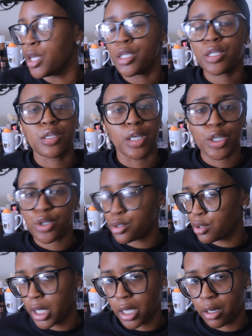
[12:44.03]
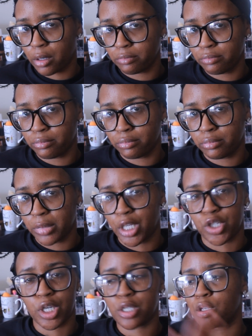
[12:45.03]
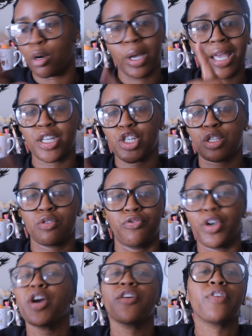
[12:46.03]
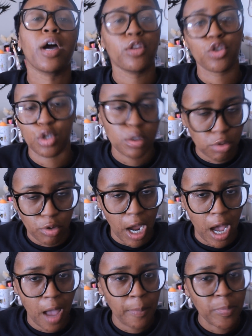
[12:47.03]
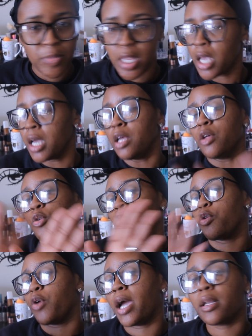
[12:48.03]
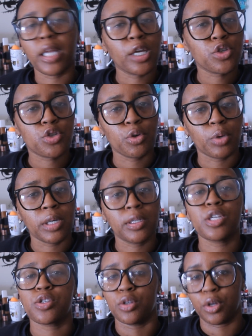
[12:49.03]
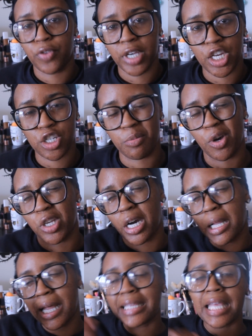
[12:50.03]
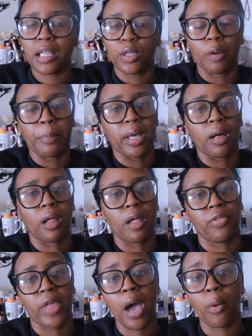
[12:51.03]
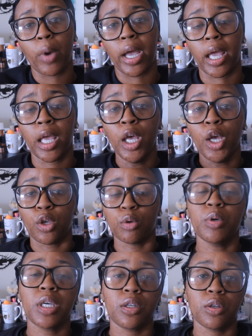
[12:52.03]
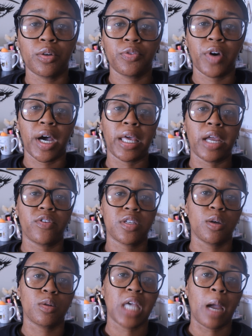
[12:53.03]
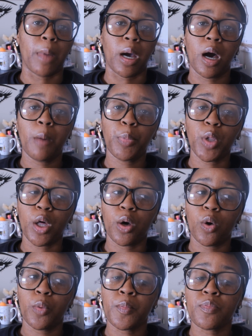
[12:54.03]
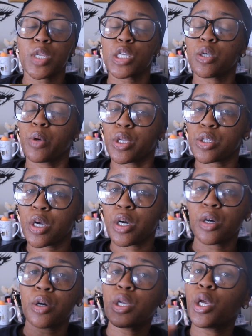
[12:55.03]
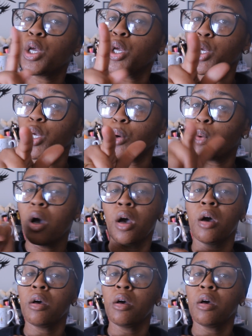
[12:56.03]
since you're here, and just go ahead and just verify that you subscribe, right next to it is a notification bell. You click that little bell and that way you will get notified every single time I upload. So in turn, you,